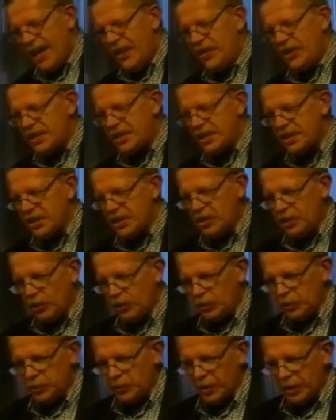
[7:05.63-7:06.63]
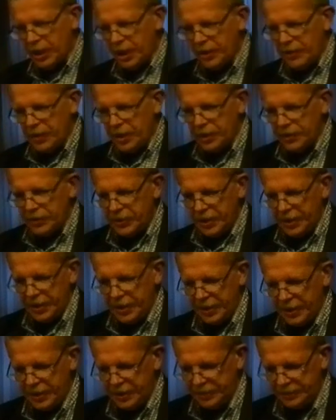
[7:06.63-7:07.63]
This is an old one I wrote.
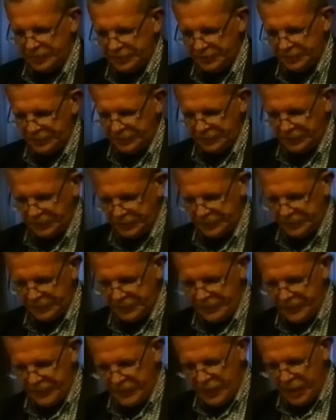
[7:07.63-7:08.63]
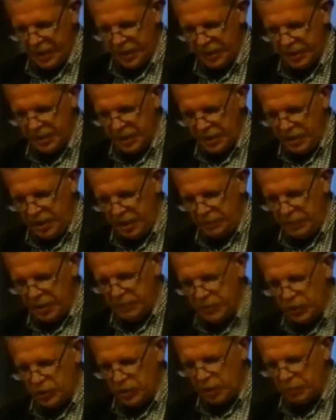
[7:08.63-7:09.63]
It's a little
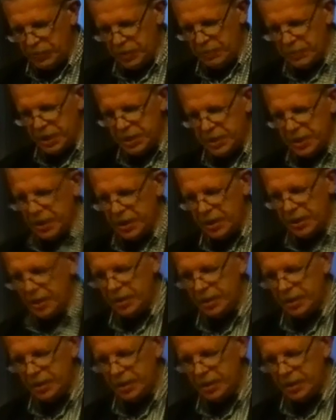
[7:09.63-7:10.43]
bit more optimistic.